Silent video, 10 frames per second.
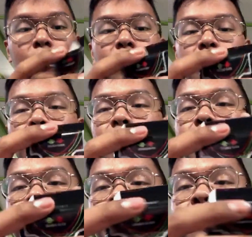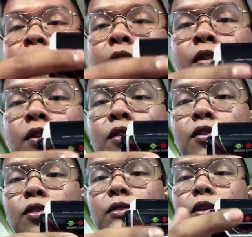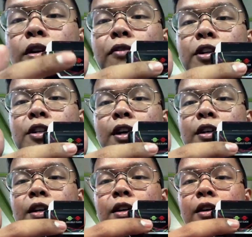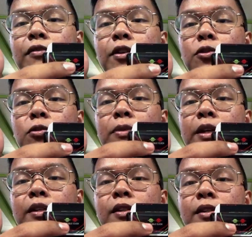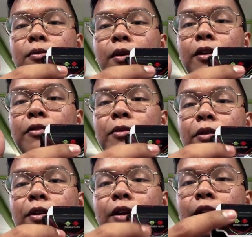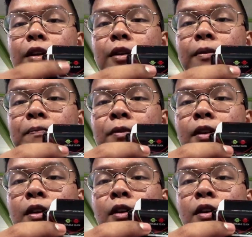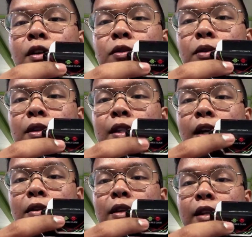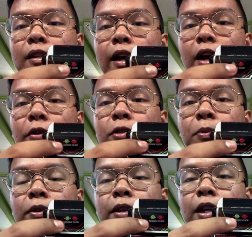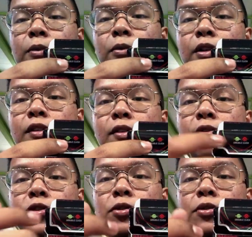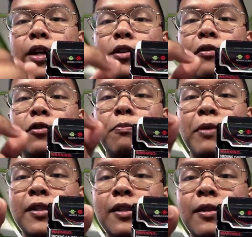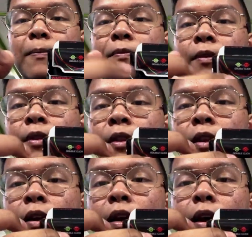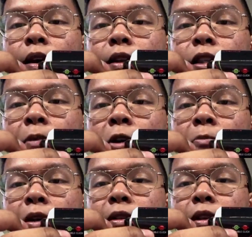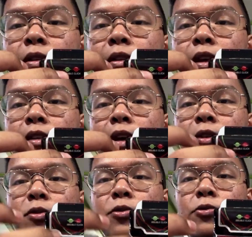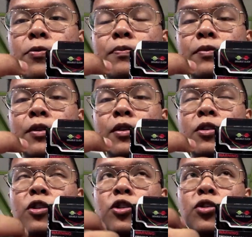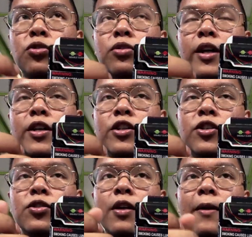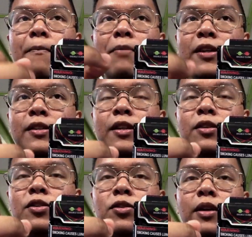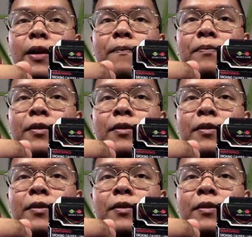Okay, so on the fresh card here you have the 2 beats, one green, one red again. Notice how there's the arrows pointing inwards to show that you have to press it, and there's the power button that's like to show that you should like press it so that